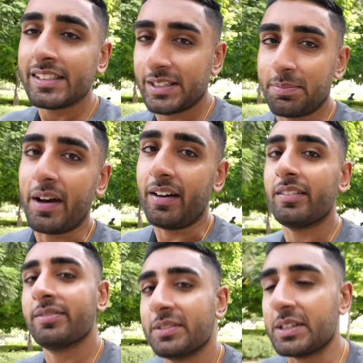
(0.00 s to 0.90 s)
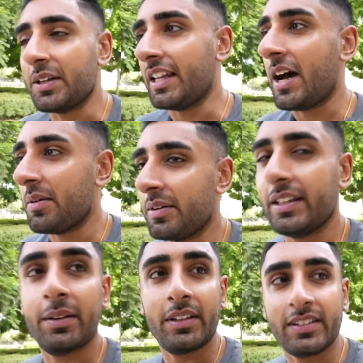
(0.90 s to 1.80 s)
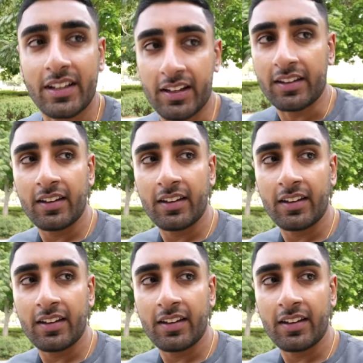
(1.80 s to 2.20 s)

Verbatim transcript: it's better. I did it now, and then it's done.